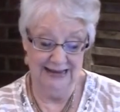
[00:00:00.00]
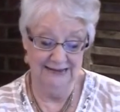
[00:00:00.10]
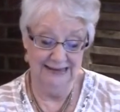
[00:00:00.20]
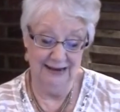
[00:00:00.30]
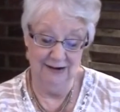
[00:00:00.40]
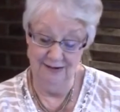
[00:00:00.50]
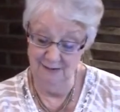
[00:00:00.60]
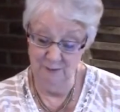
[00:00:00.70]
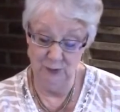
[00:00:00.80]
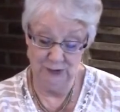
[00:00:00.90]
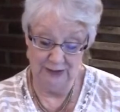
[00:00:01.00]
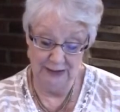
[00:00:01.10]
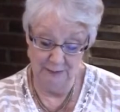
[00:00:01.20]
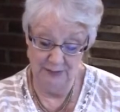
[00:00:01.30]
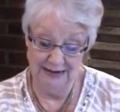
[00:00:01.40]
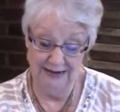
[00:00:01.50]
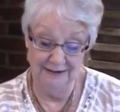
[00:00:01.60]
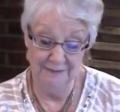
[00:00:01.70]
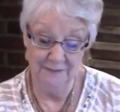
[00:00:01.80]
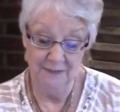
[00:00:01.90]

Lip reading: as they put him in.